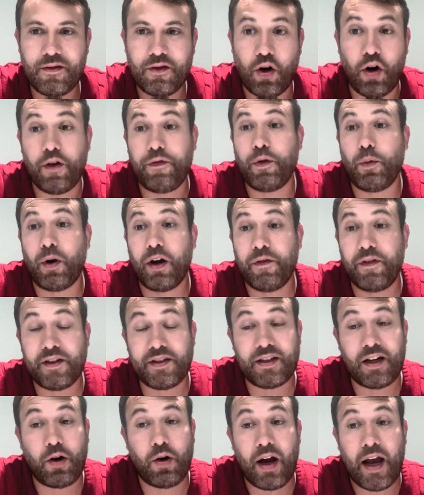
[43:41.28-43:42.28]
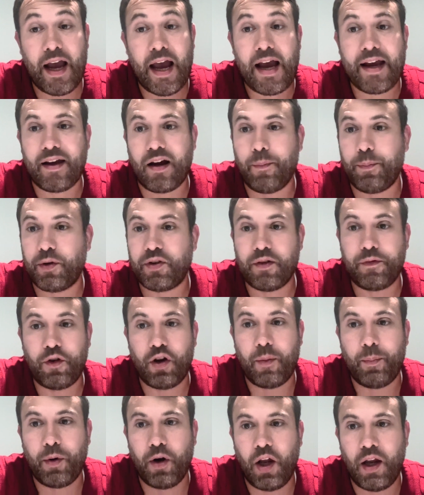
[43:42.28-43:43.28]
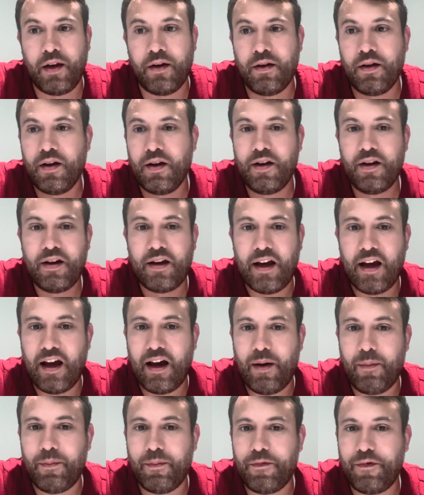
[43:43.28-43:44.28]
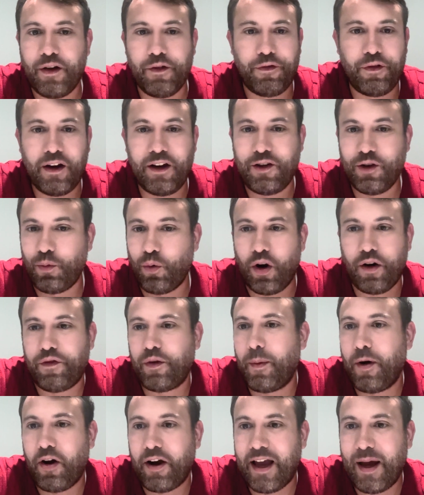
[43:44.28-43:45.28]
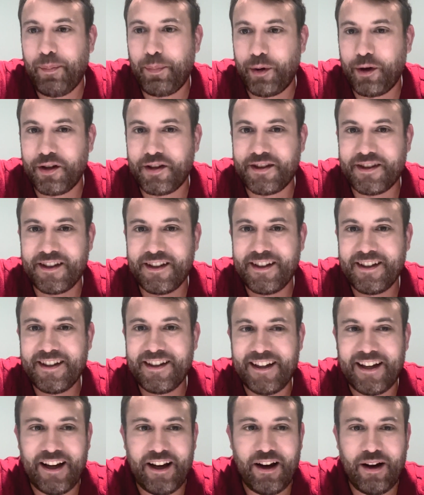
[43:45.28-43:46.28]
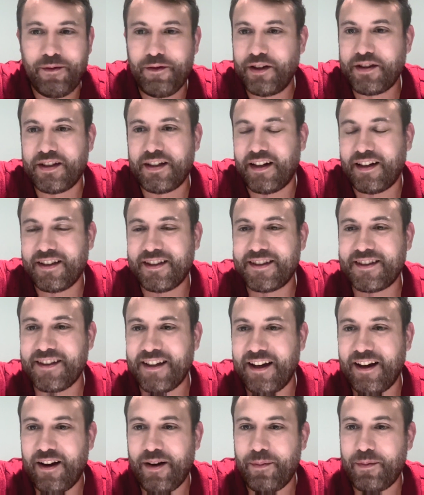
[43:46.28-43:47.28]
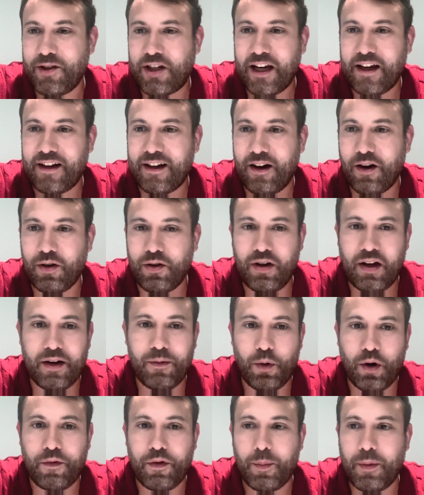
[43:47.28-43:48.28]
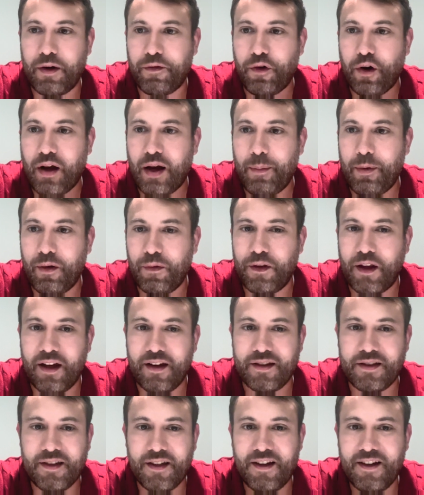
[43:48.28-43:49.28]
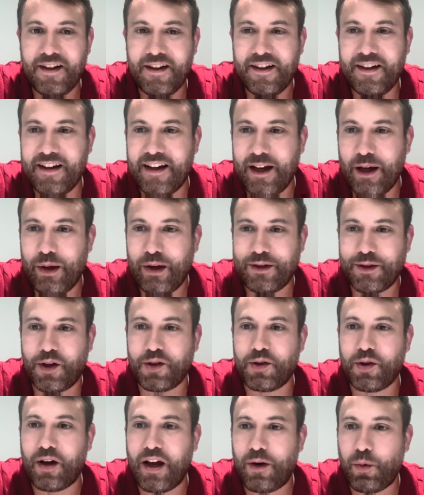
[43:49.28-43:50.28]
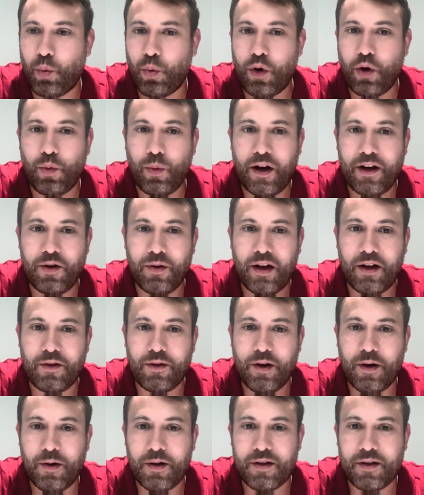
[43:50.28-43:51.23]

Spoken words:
Or if you want to visit our AI campus, if you're in Berlin, feel free to work from our campus, visit us, check it out. You can work from here for a couple of days, and that's also a good way to get to know